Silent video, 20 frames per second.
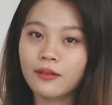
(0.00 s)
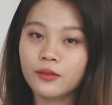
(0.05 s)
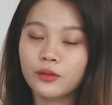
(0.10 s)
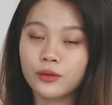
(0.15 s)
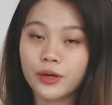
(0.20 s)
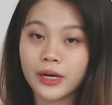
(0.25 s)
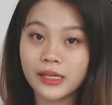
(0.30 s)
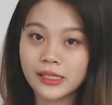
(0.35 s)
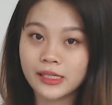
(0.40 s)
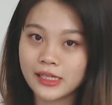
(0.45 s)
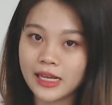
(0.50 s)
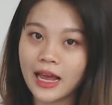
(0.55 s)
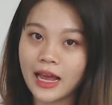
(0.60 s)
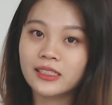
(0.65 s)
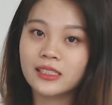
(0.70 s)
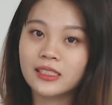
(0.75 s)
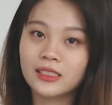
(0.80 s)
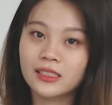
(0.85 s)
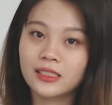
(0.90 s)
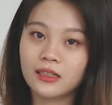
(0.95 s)

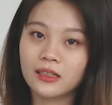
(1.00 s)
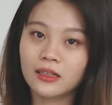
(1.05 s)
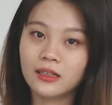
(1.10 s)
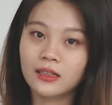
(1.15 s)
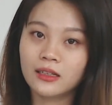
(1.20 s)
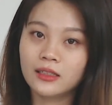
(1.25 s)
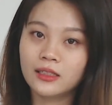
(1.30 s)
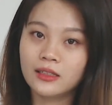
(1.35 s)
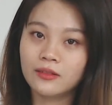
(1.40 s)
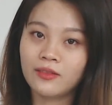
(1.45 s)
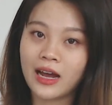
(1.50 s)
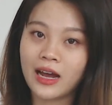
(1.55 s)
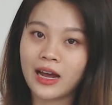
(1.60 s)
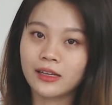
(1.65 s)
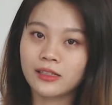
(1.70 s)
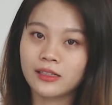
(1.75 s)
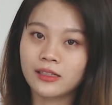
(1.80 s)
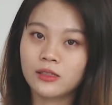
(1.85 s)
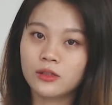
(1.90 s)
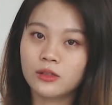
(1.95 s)
reset the device